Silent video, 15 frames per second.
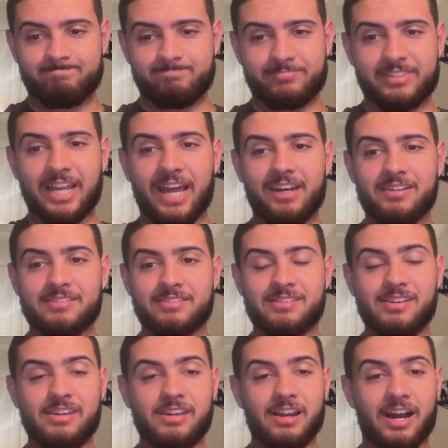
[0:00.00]
that is
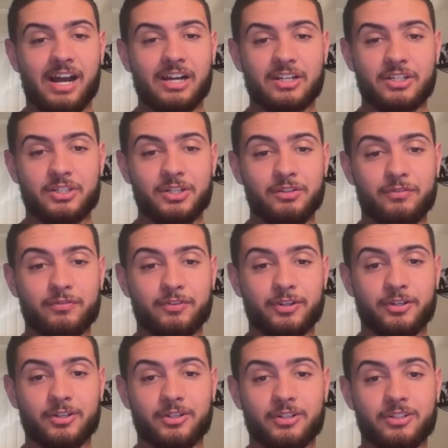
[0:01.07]
not good for
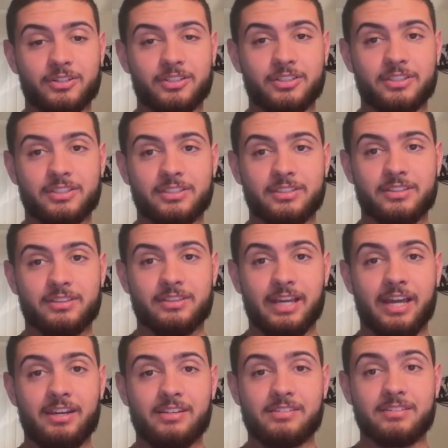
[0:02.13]
her.
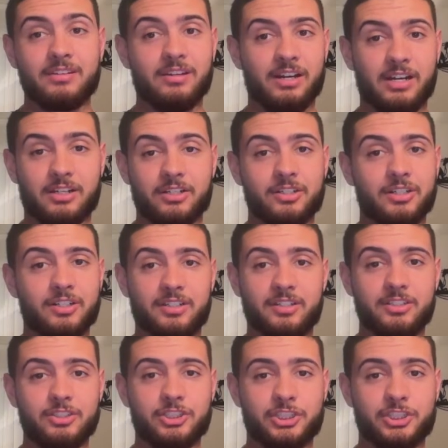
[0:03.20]
That is not good.